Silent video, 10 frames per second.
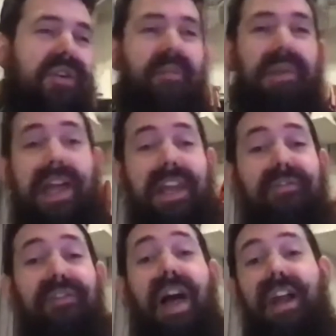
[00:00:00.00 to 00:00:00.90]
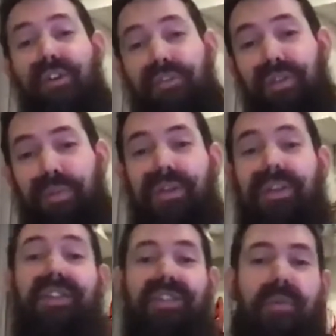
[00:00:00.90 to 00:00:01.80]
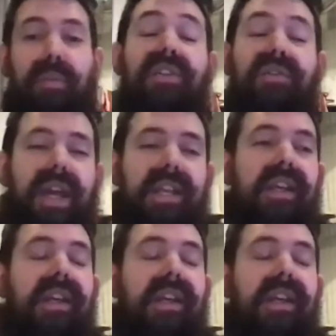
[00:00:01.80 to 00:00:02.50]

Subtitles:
or a plane flying over the building so much, right?